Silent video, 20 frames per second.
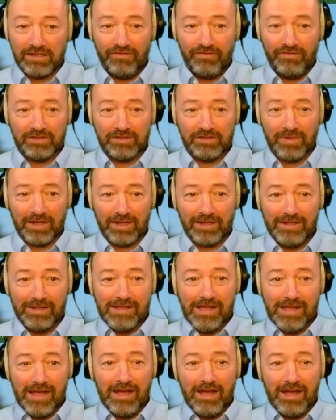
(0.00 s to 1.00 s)
Não faz mal.
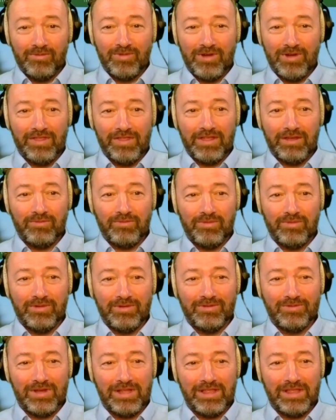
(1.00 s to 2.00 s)

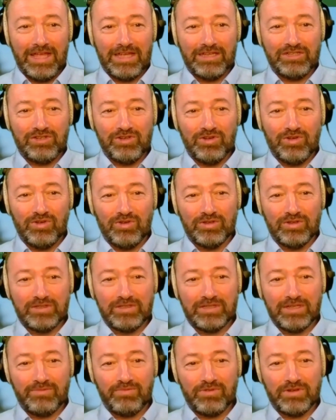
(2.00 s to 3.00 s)
Will that
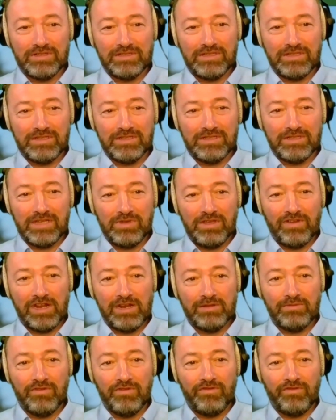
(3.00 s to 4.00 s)
short presentation
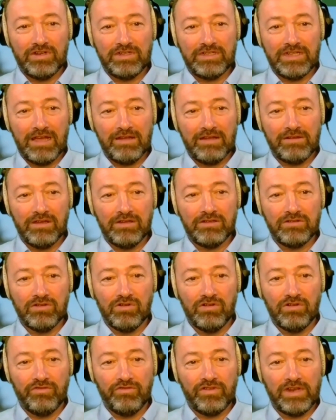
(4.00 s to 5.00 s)
be available for a
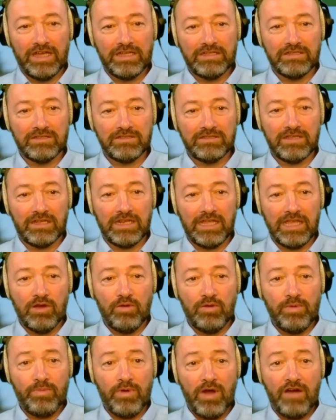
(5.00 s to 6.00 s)
download or for later
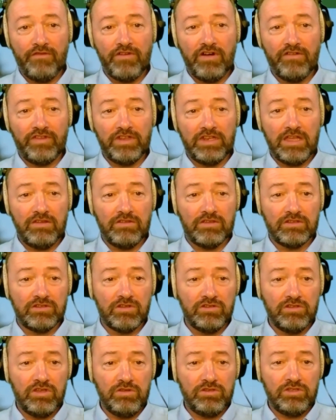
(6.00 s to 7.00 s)
study? It'll be part of our video
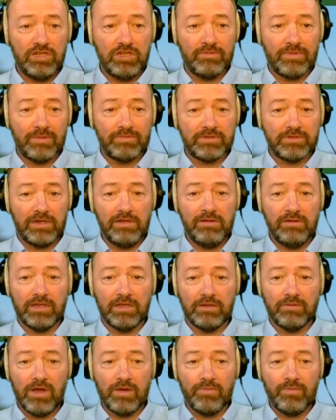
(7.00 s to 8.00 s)
that's on YouTube.
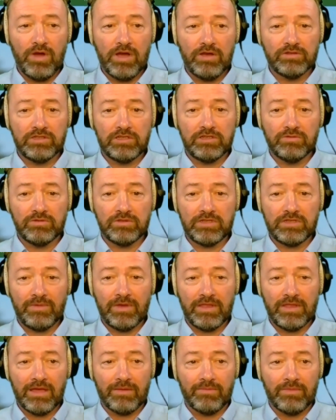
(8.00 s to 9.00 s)
Absolutely. And what else did you want to say
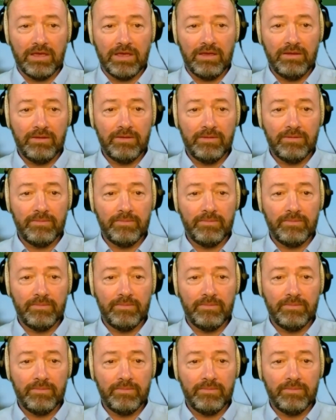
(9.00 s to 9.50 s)
about that, Mia?